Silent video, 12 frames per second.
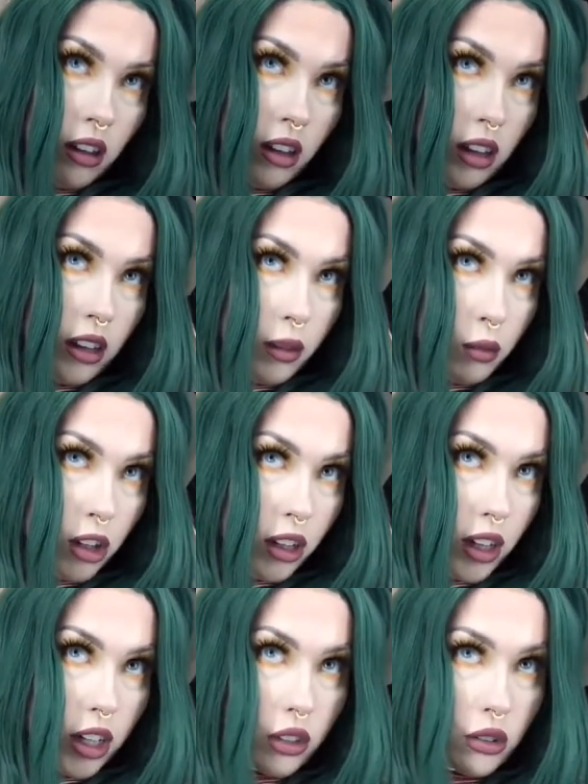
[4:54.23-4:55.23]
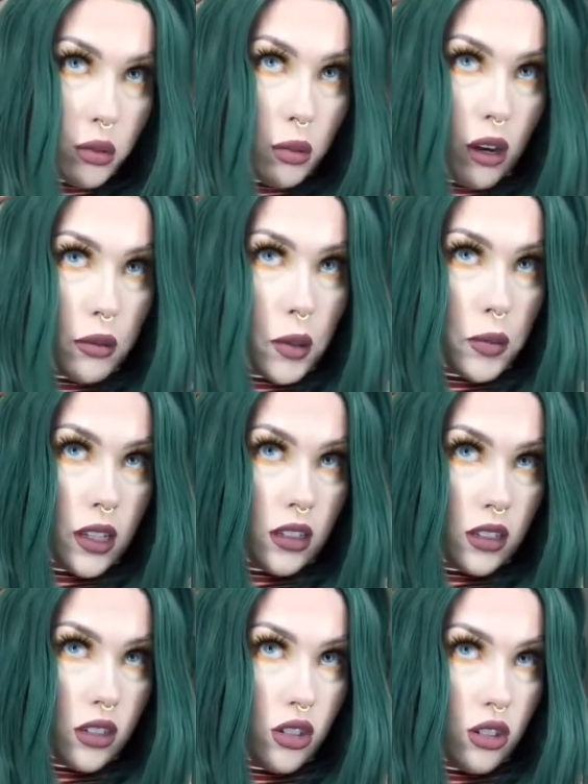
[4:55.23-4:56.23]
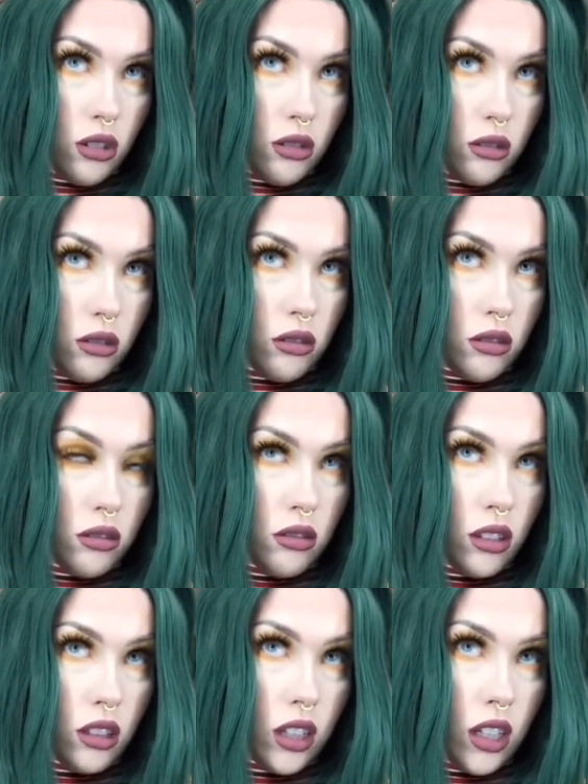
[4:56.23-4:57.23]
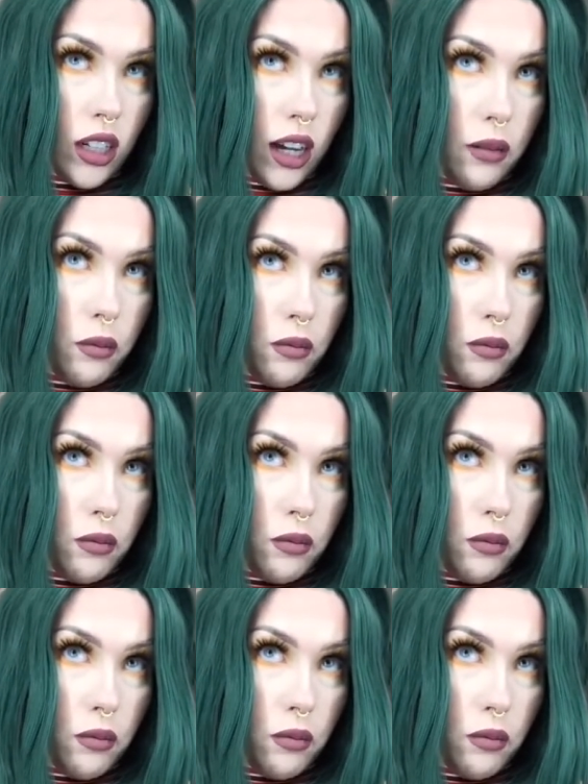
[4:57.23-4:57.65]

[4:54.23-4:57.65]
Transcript: And then we're going to use bobby pins to clean it up.